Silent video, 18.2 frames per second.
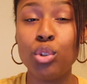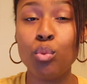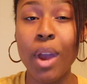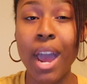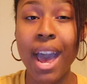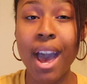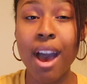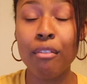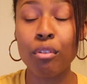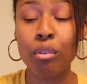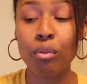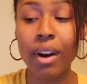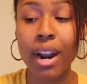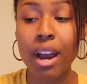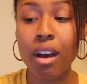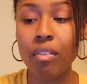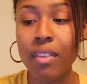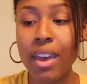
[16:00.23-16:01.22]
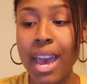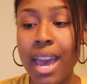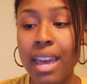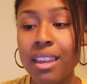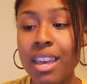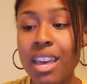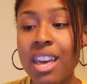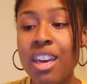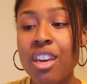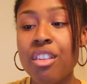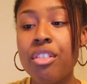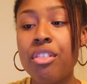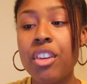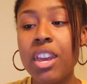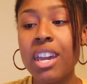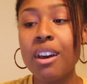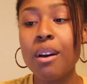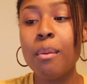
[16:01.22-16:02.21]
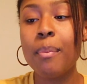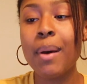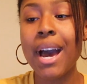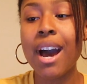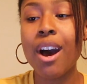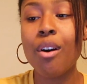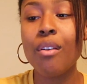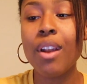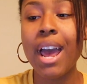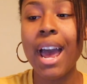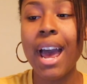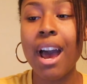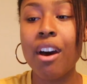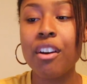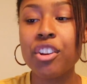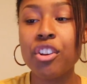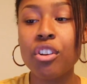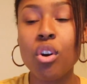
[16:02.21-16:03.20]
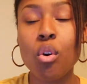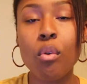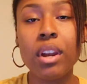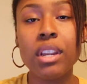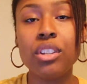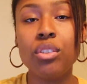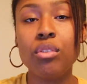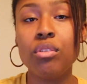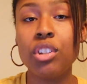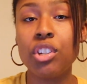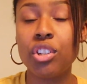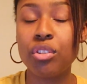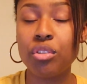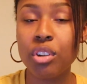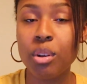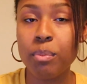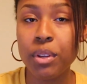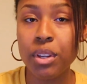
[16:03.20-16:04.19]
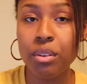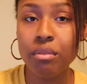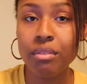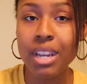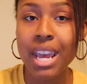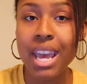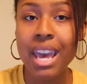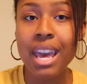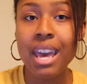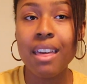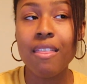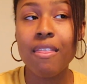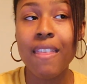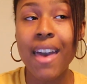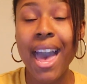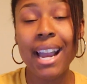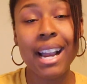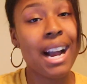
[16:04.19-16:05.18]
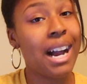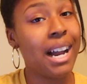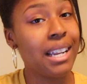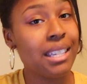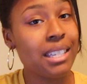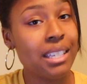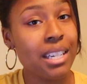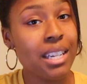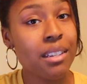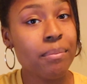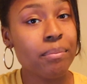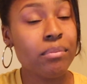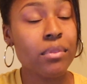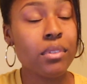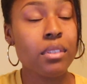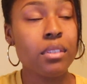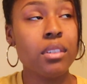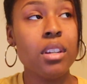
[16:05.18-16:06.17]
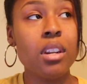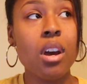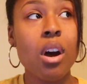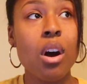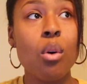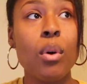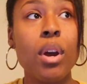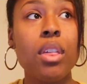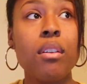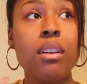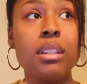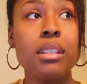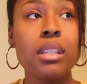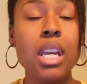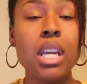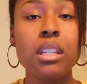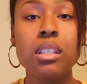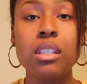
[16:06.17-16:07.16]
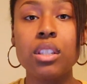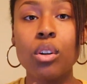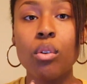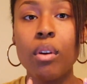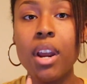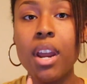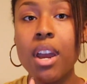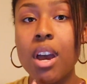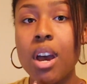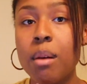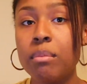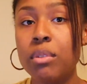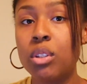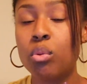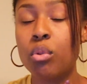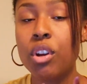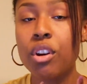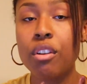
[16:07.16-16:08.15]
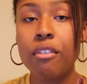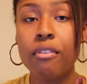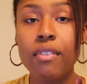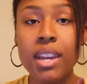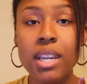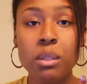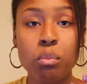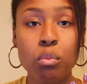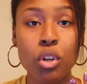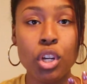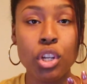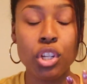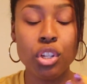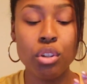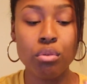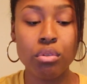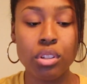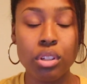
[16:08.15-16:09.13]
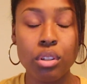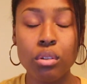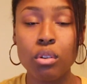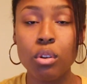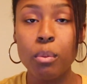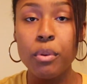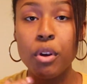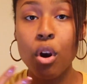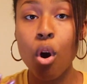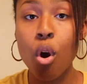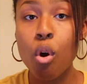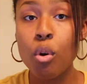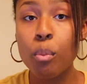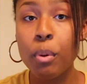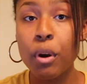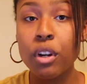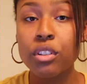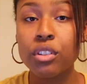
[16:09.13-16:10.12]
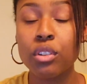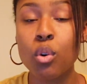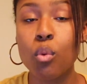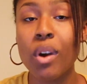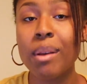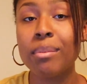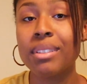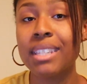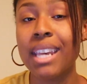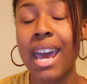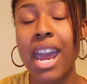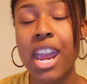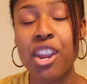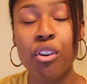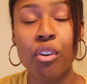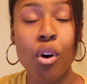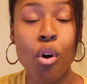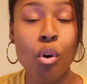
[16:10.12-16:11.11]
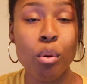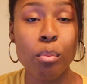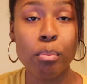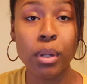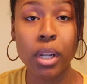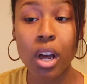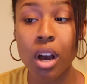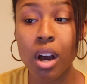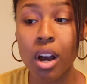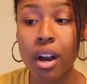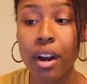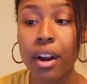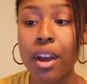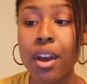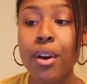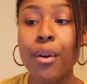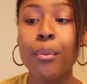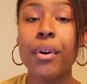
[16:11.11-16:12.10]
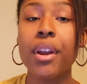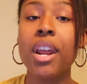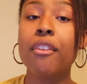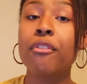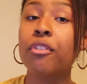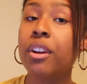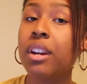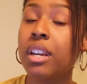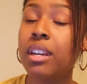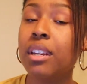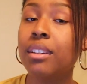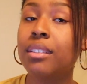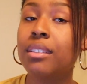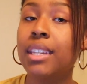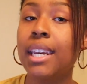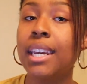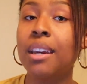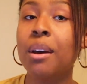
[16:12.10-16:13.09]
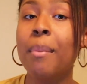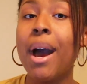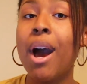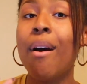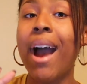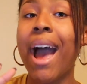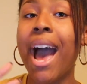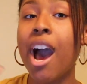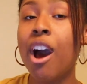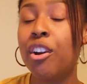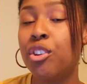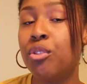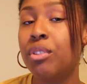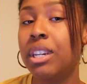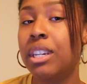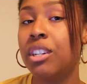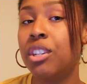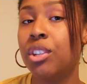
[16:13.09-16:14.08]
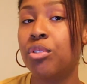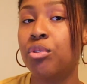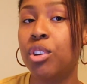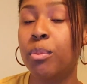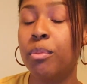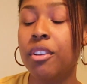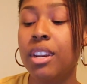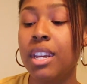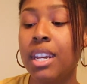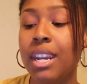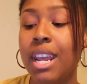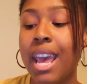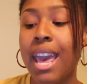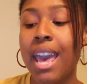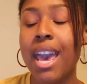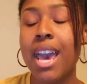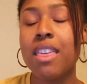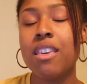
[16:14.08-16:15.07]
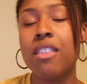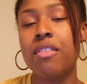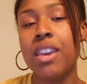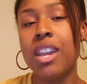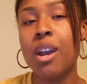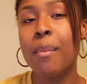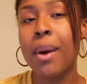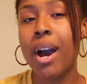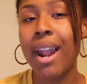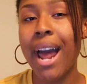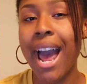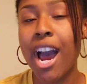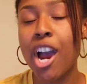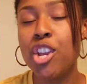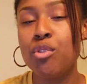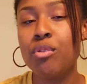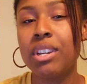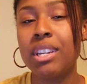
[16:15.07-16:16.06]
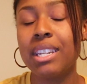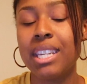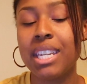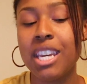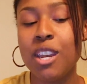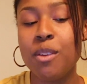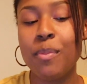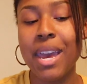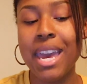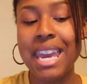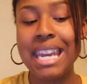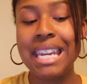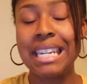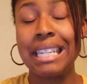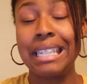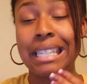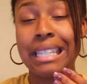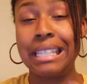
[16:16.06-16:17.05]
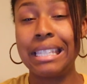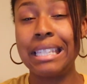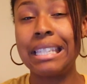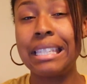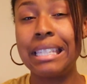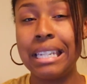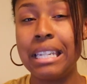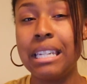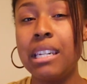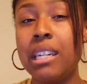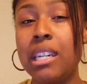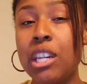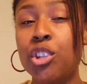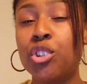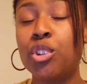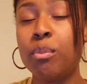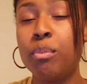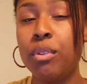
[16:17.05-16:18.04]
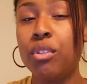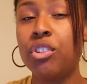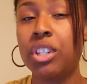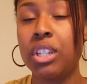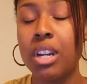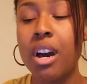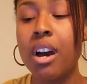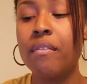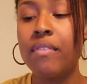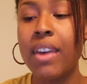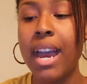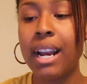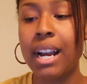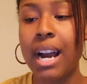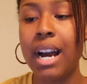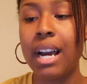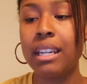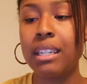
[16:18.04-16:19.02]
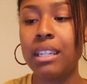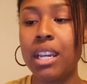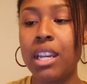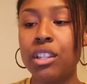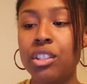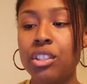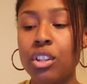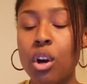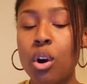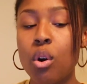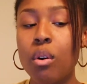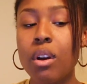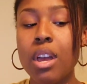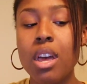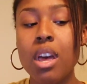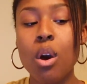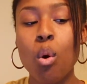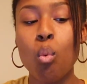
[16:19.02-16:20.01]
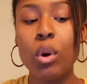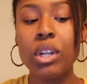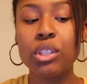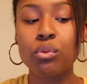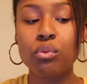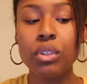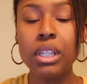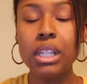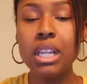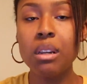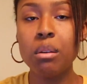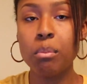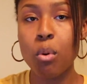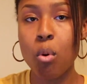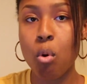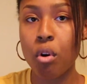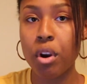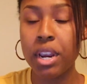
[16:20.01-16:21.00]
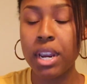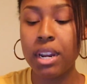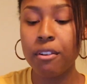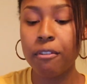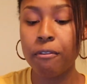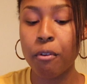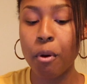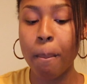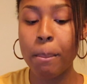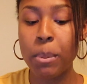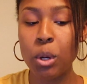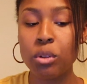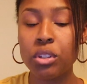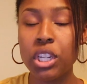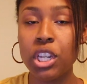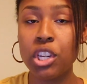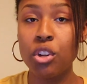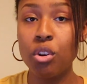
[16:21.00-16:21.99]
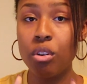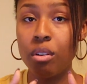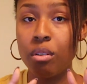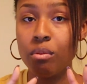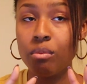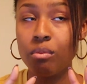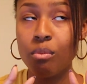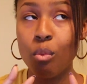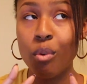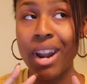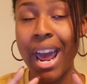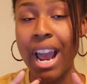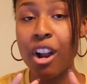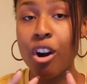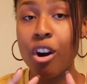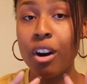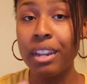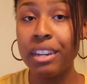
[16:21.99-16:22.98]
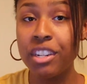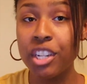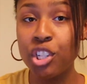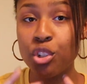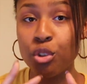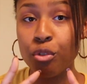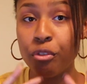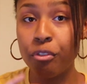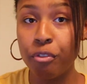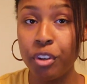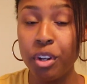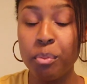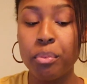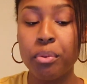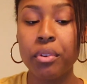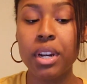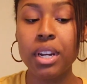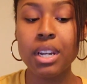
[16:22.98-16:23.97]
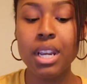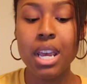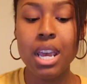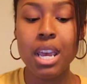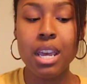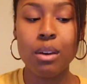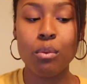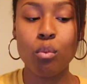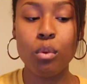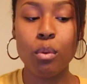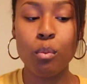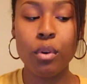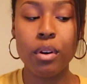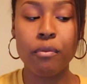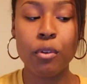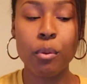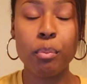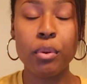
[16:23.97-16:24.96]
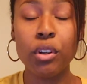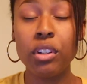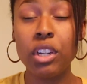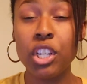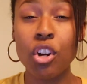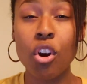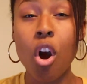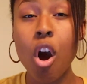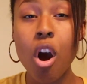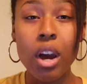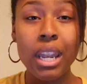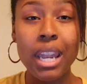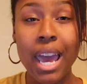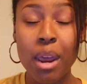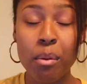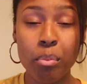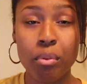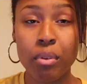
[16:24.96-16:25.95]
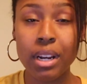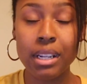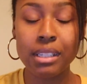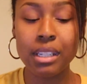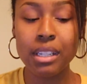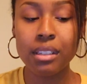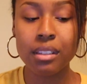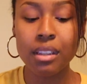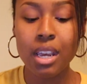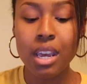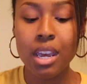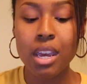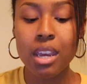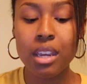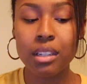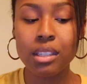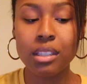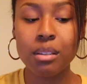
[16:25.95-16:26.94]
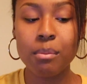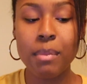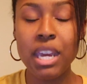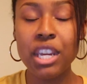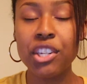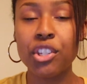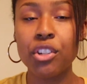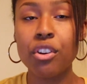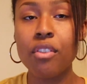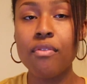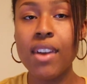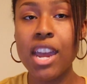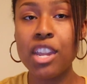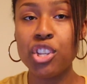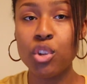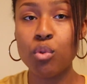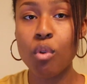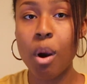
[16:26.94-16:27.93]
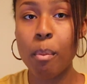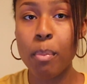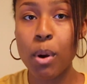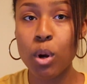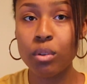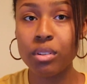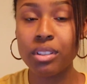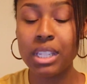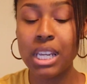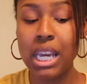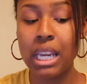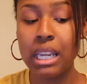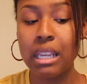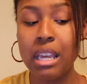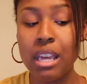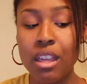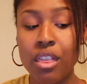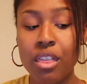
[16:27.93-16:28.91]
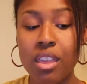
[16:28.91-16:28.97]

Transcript: to have around that, think about how you're going to distribute that content. You know, whether it's Instagram, Twitter, Facebook, YouTube, your own personal website, your own blog, whatever it is, think about how you can distribute it, and then think about how you can keep a consistent distribution of that content. So what's really important for building your, what I call a digital footprint, for building your online presence, is to make sure that you are posting.